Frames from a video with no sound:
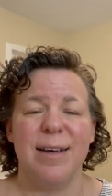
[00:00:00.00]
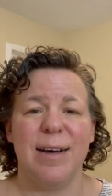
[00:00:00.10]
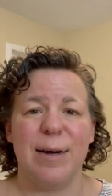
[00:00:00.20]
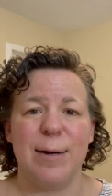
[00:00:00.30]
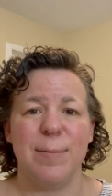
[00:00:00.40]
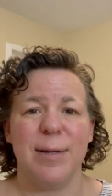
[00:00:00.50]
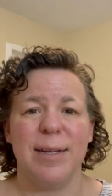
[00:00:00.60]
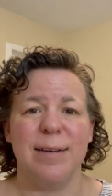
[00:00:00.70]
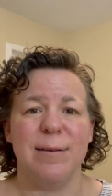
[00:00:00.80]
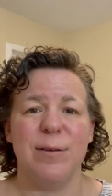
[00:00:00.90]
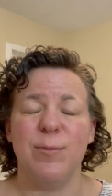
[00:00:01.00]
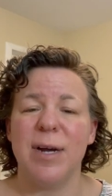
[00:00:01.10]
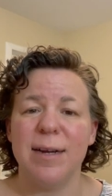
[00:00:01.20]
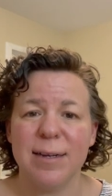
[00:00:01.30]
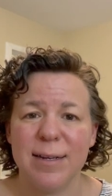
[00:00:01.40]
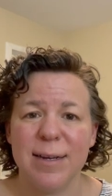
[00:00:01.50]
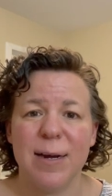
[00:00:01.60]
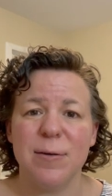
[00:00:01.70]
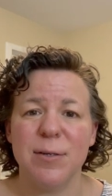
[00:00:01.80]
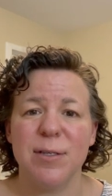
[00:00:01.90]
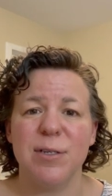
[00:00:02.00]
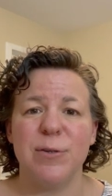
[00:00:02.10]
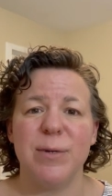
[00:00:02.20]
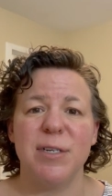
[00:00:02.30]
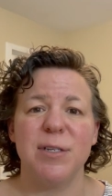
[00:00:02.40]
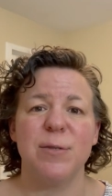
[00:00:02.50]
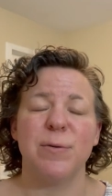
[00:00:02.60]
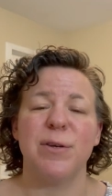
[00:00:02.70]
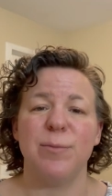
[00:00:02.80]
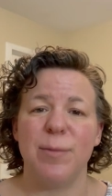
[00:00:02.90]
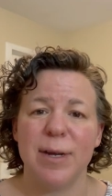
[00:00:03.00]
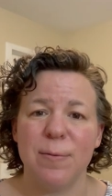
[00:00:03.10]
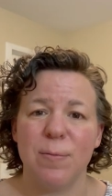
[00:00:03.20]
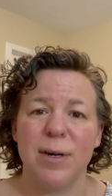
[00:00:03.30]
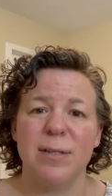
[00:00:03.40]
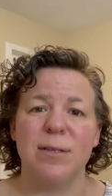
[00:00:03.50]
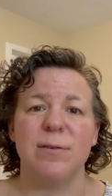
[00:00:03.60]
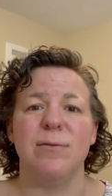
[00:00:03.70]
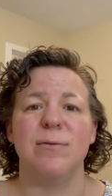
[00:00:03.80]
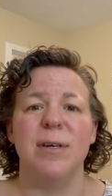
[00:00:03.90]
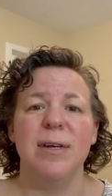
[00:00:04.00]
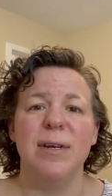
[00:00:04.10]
And you might encounter situations where you might want to